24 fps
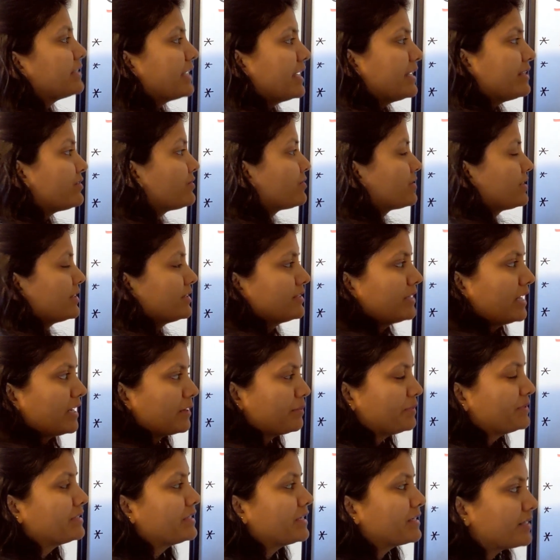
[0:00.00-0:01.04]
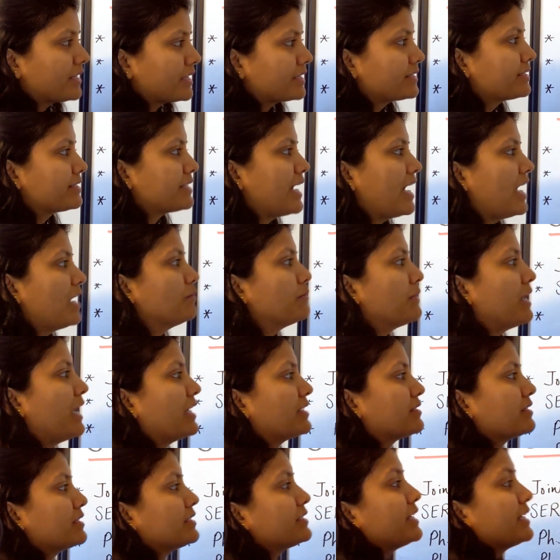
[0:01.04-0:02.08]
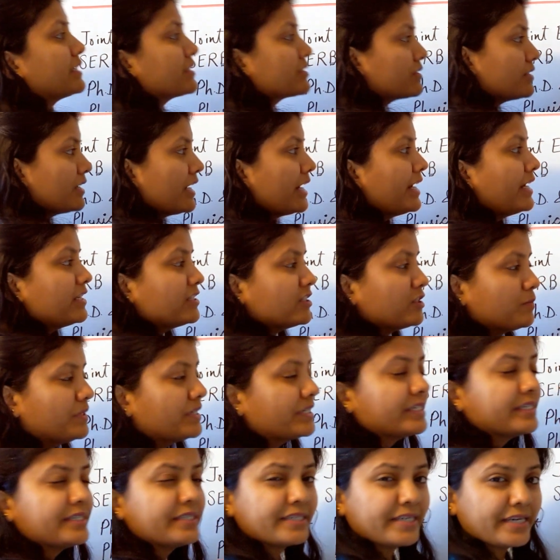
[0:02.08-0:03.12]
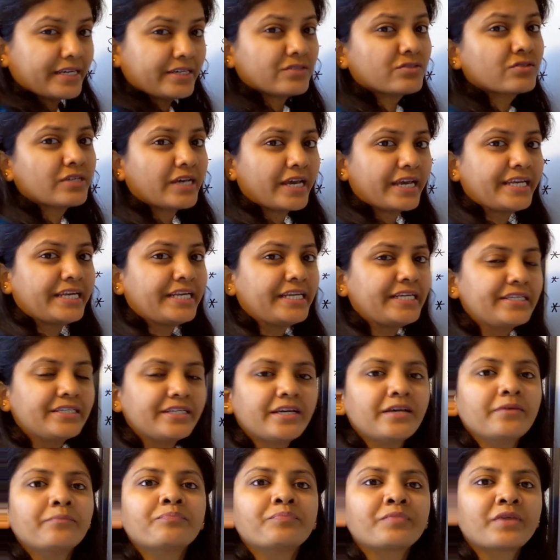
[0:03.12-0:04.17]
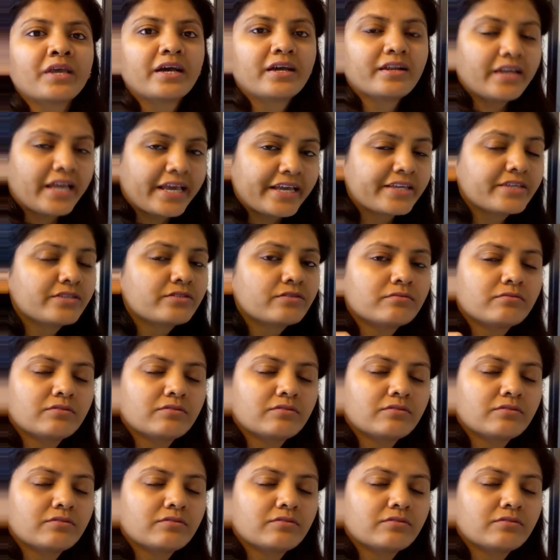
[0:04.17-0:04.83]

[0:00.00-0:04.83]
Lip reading: JEST, that means this exam, as a national eligibility test, NET.